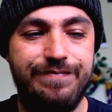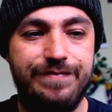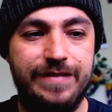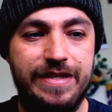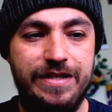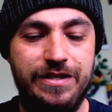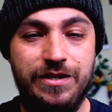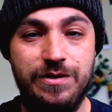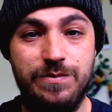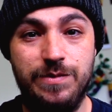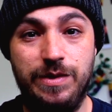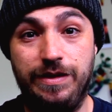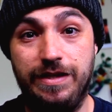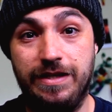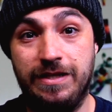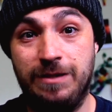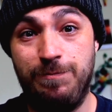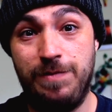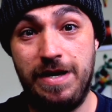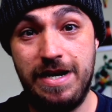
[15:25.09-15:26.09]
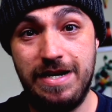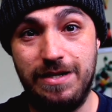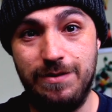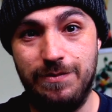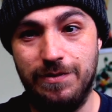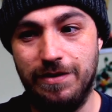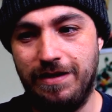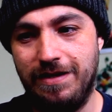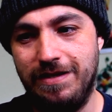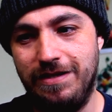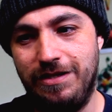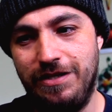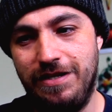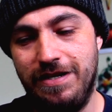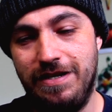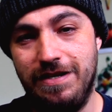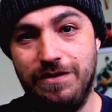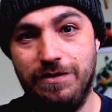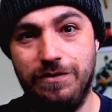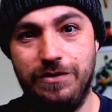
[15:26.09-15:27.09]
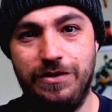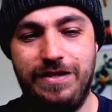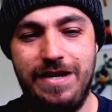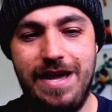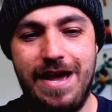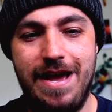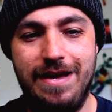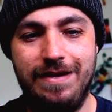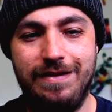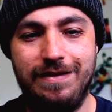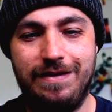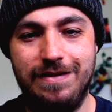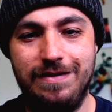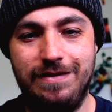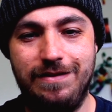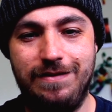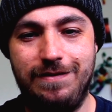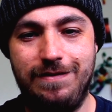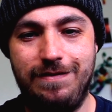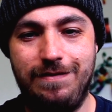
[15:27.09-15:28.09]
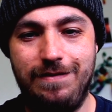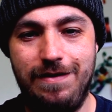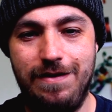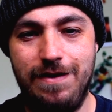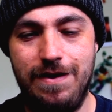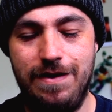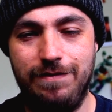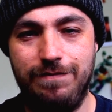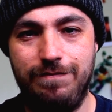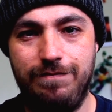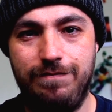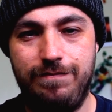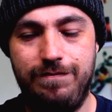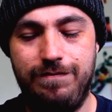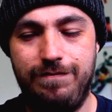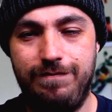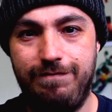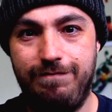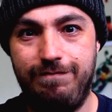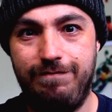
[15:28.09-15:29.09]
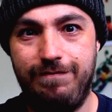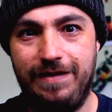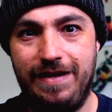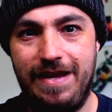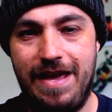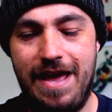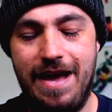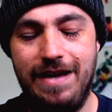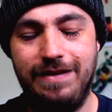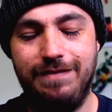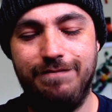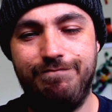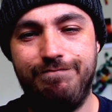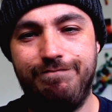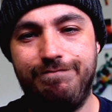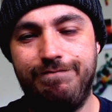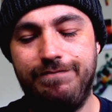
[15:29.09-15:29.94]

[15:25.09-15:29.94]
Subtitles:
And you couldn't really explain to her because she didn't understand, because, you know, cat.